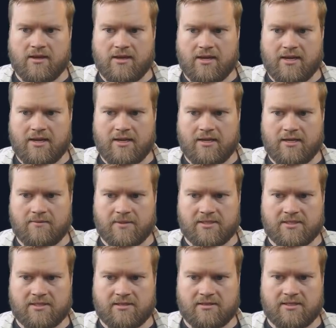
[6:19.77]
and I'm going to
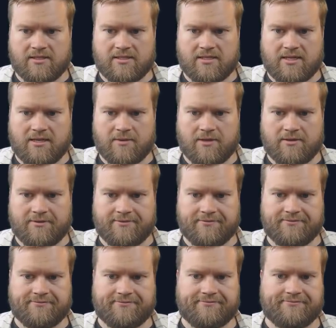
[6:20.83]
start this timer
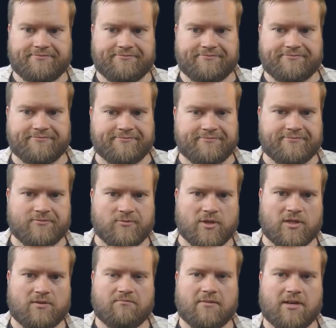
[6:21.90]

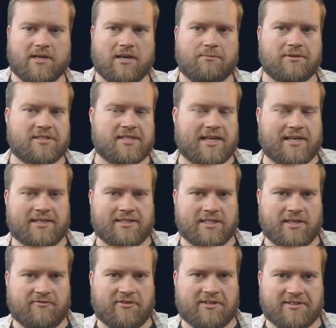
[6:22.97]
with a couple seconds
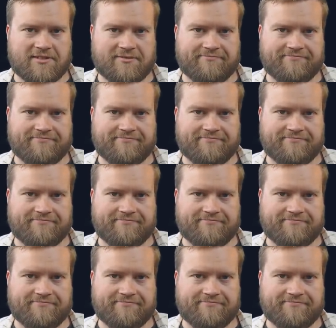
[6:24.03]
difference.